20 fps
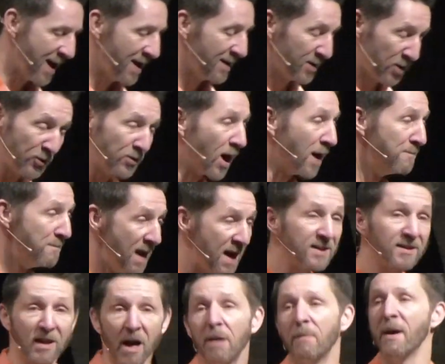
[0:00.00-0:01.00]
you done
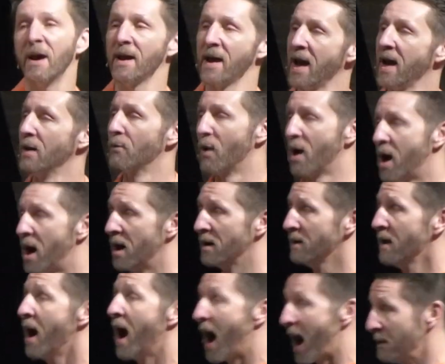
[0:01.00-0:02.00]
messed up,
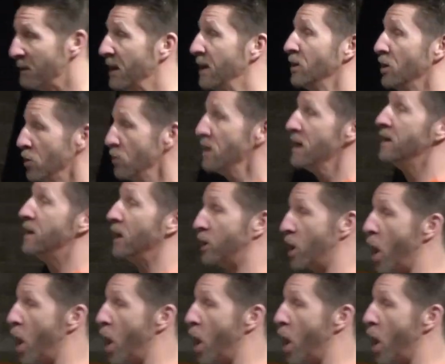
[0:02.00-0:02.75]
Aaron. I mean, you need to